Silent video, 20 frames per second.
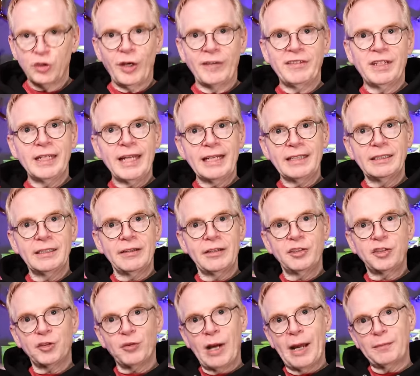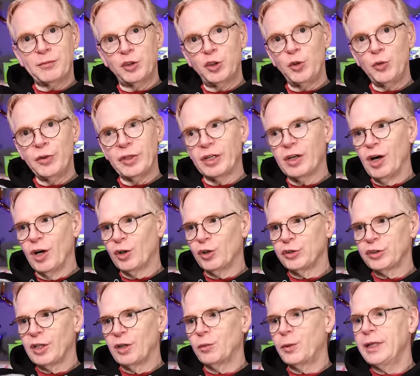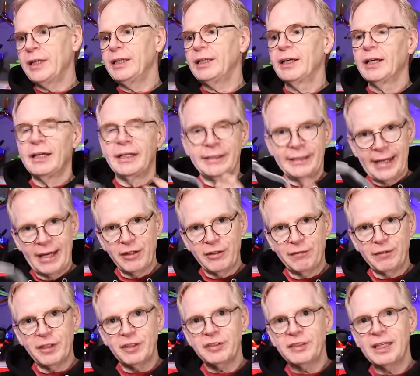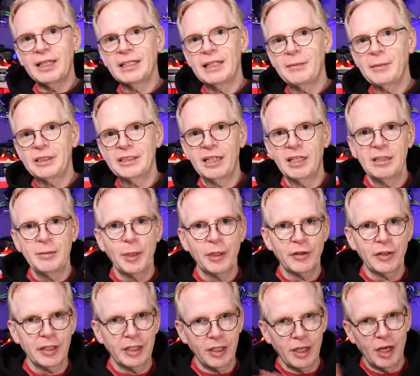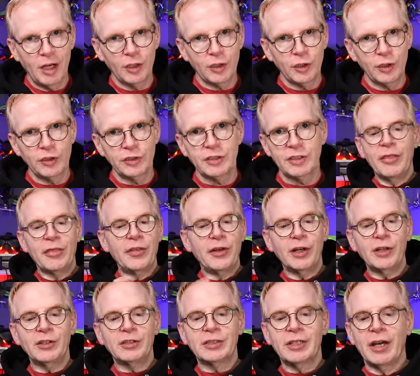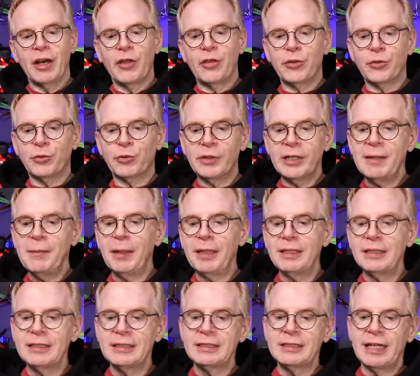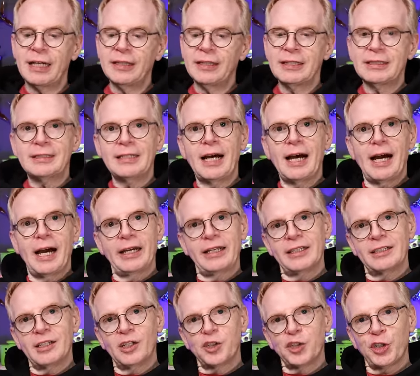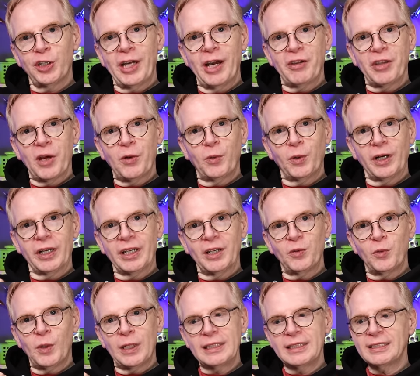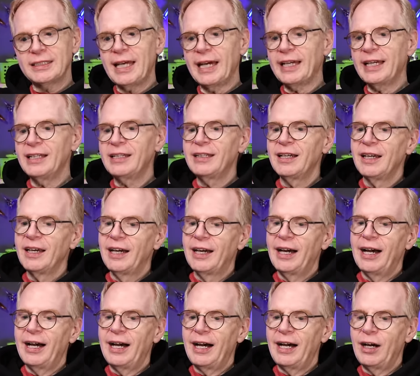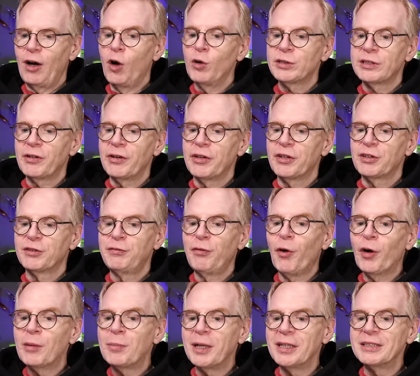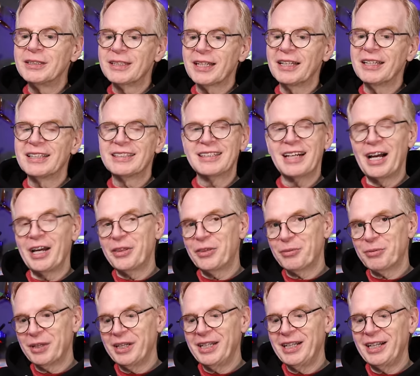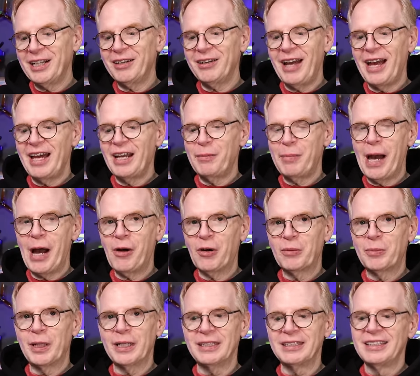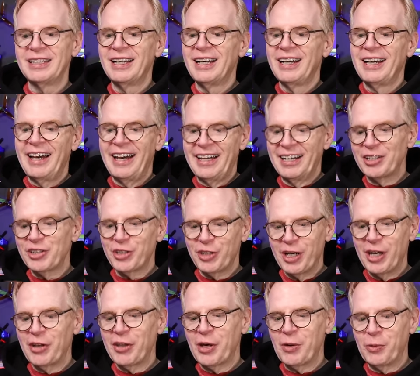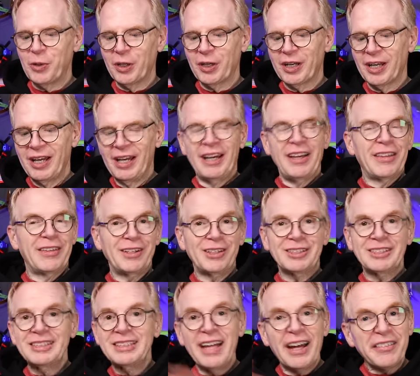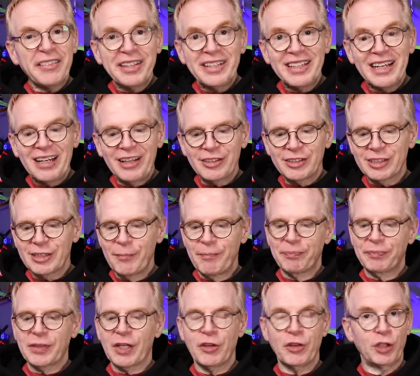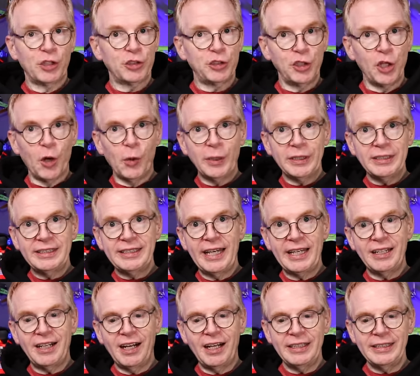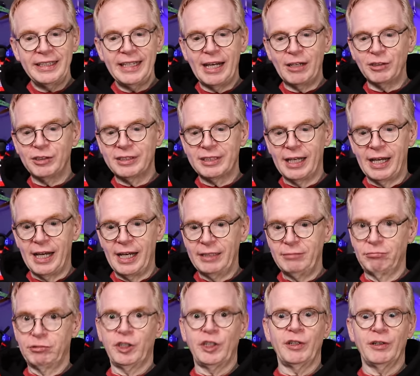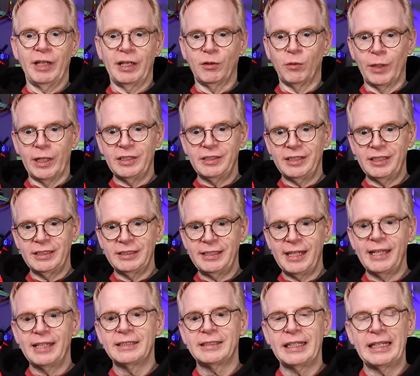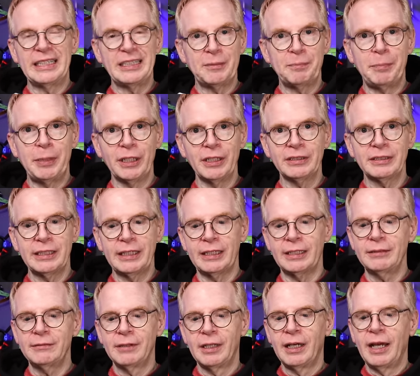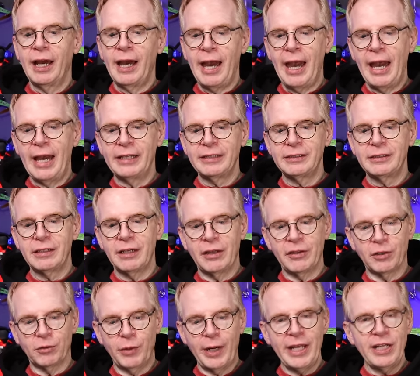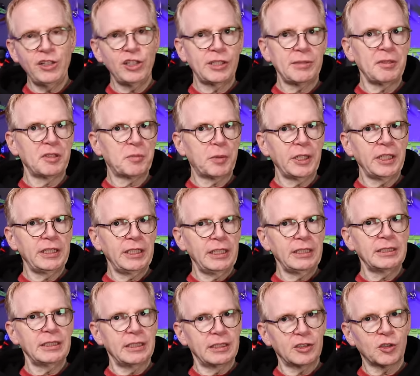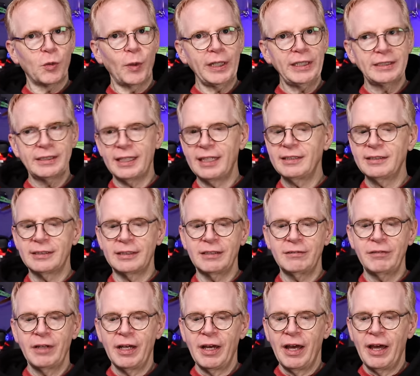So I've connected the strap to the goggles already. Now the first thing let me tell you about the goggles. There's three buttons on the side and I'll show you how they work in one second. Uh, oh sorry, there's four buttons on the side, three here and a power button and I'll show you how they work. There's nothing else there's no antenna on the outside, so you're like, where's the antenna? It's built in, and the range is pretty decent. It's quite sensitive.